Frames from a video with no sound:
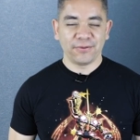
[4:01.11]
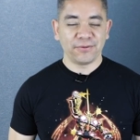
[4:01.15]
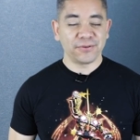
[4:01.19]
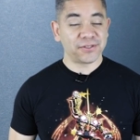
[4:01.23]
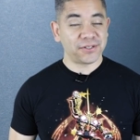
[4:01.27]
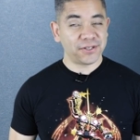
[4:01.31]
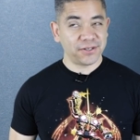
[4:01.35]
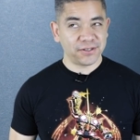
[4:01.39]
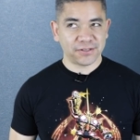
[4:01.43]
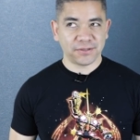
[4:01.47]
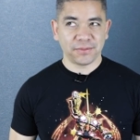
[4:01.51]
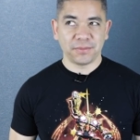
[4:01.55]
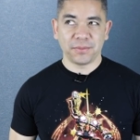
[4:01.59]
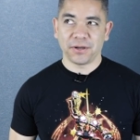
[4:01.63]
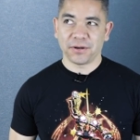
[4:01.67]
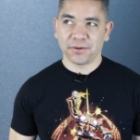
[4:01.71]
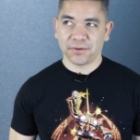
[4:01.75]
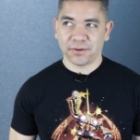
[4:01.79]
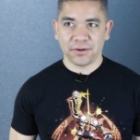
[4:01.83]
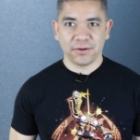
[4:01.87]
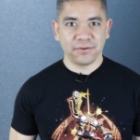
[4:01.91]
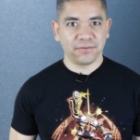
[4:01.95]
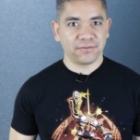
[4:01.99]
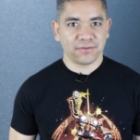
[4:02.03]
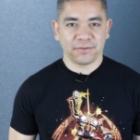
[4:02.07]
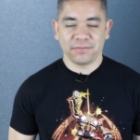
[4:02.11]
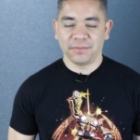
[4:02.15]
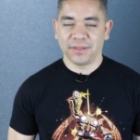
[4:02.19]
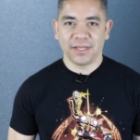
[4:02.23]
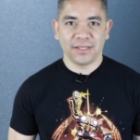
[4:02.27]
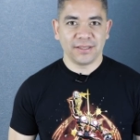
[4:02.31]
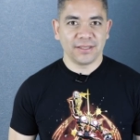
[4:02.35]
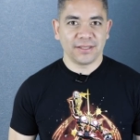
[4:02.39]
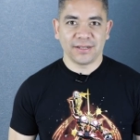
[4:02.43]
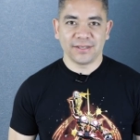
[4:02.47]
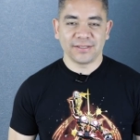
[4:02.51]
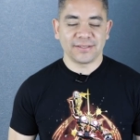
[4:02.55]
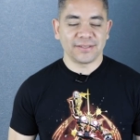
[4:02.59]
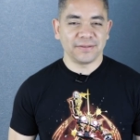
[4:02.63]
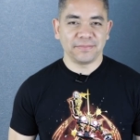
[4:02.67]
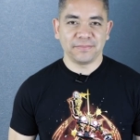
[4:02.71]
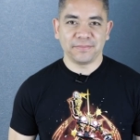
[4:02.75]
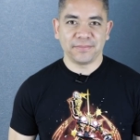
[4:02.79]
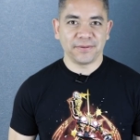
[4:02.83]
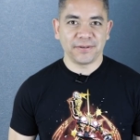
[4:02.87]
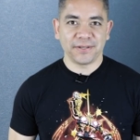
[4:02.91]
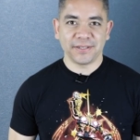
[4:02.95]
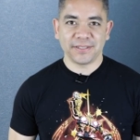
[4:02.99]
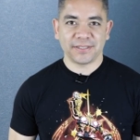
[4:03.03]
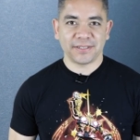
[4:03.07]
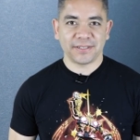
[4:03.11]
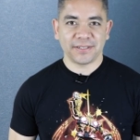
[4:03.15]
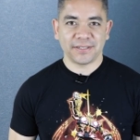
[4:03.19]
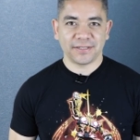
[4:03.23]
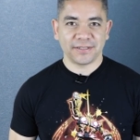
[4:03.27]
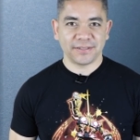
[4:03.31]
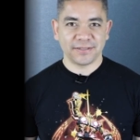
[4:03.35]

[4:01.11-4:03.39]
We'll see you tomorrow from London at some point.